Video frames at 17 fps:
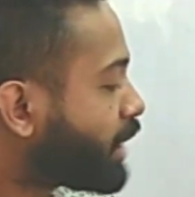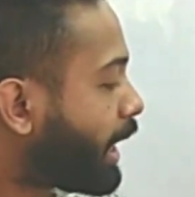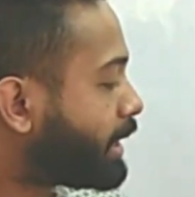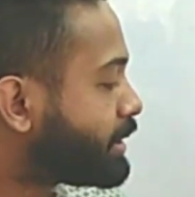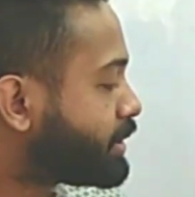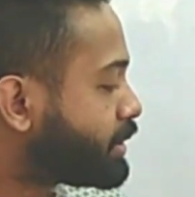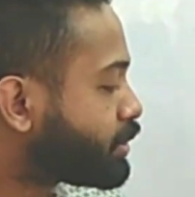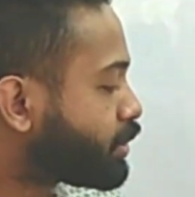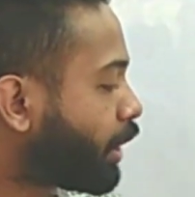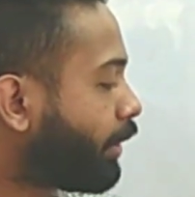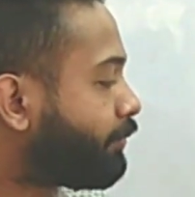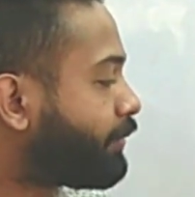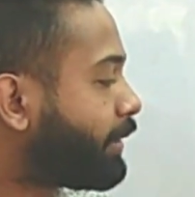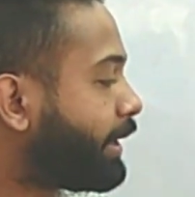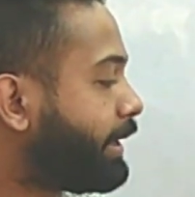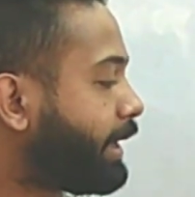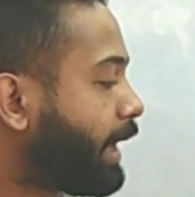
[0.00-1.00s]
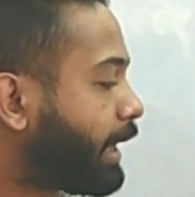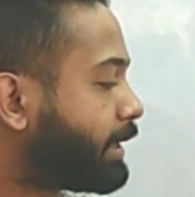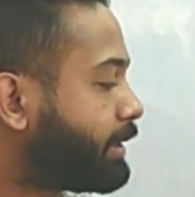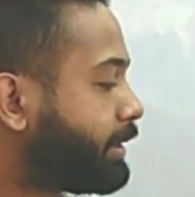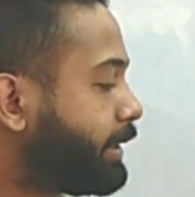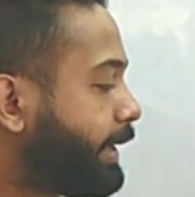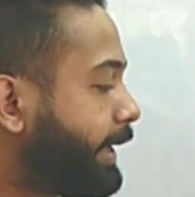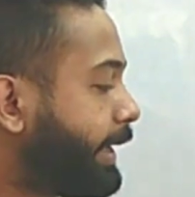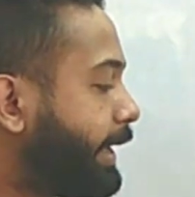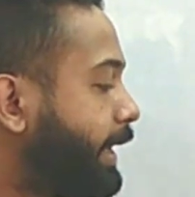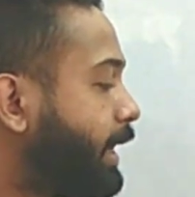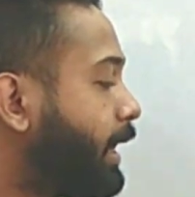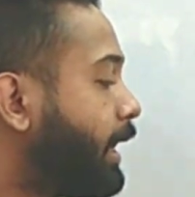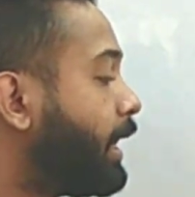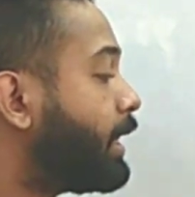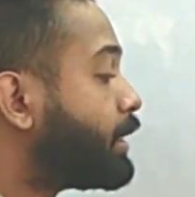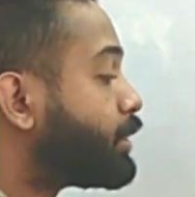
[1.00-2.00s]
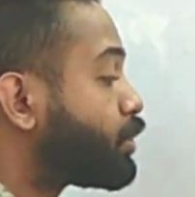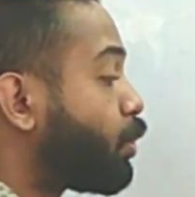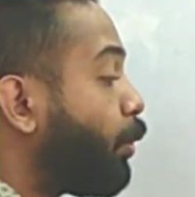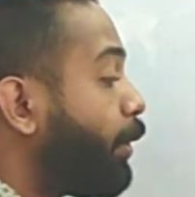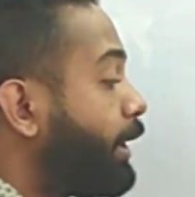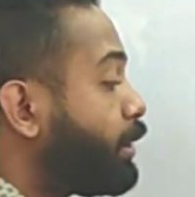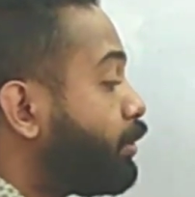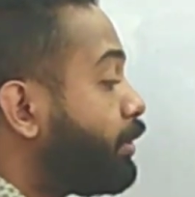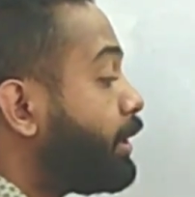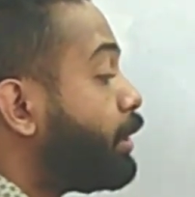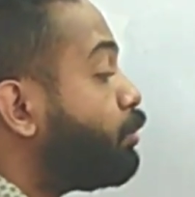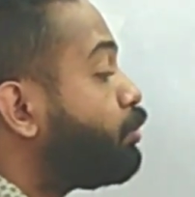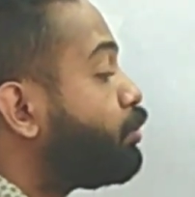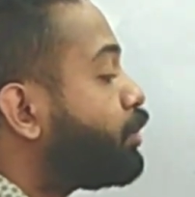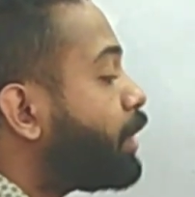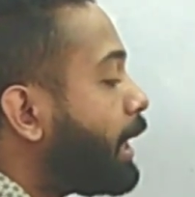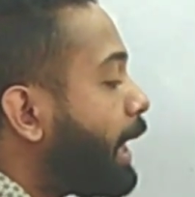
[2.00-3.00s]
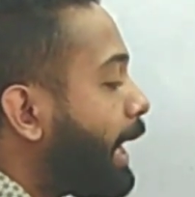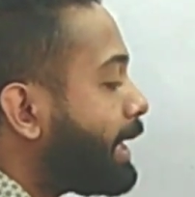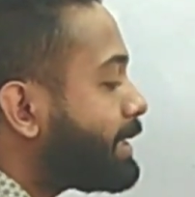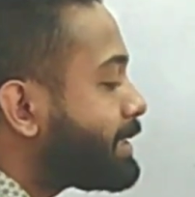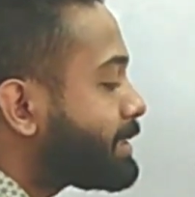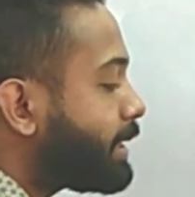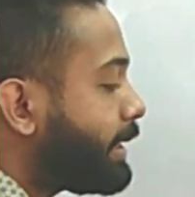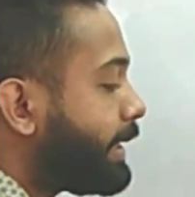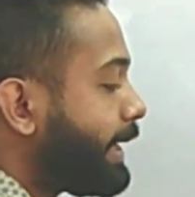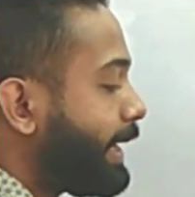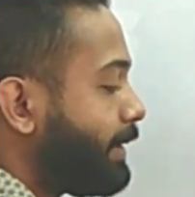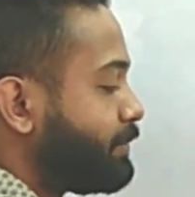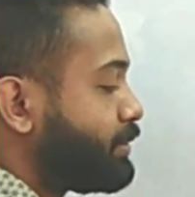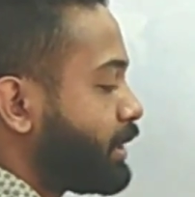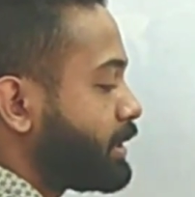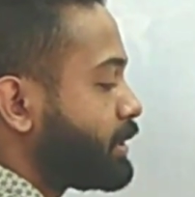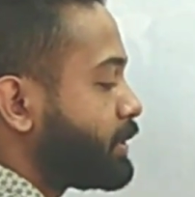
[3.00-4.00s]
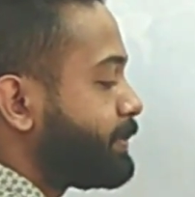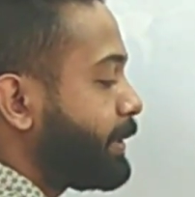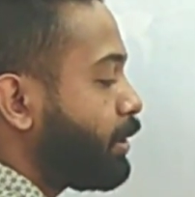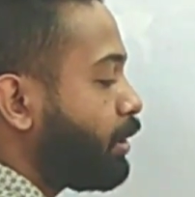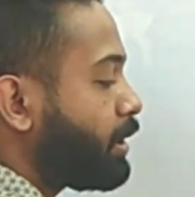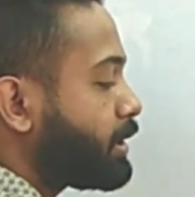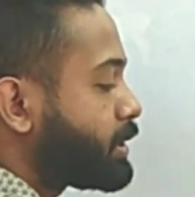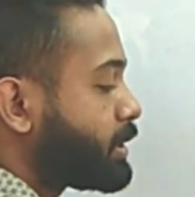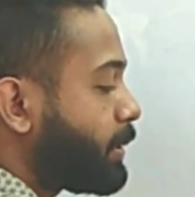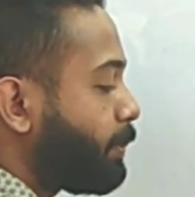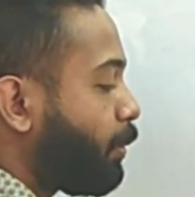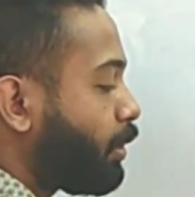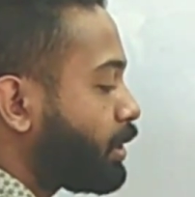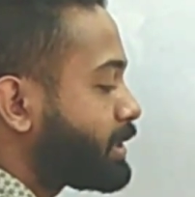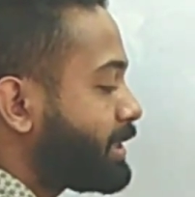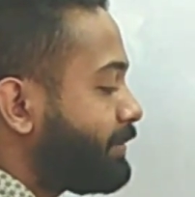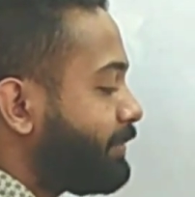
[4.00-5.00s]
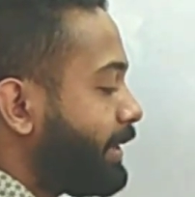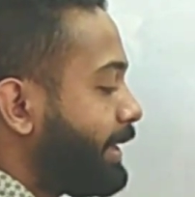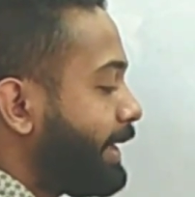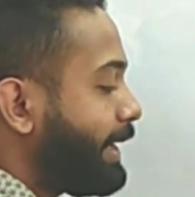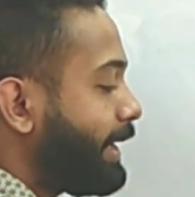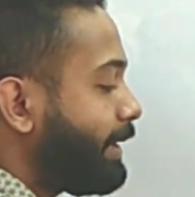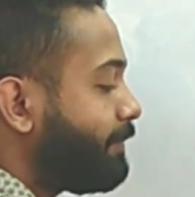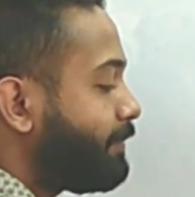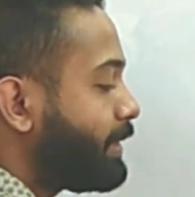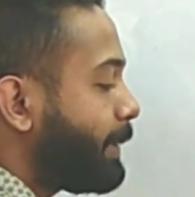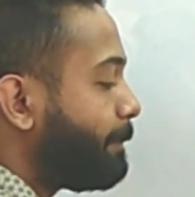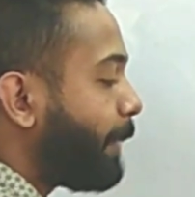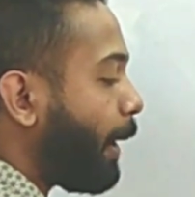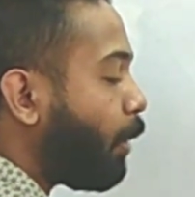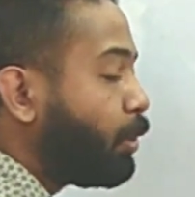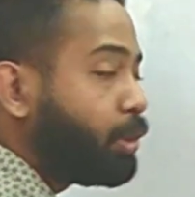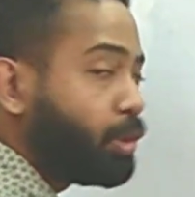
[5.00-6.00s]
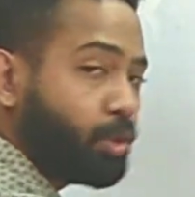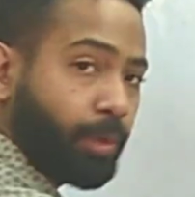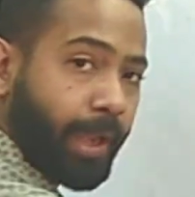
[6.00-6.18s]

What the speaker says: charges of conductor A is going to neutralize the negative charges, because the positive and negative, they bound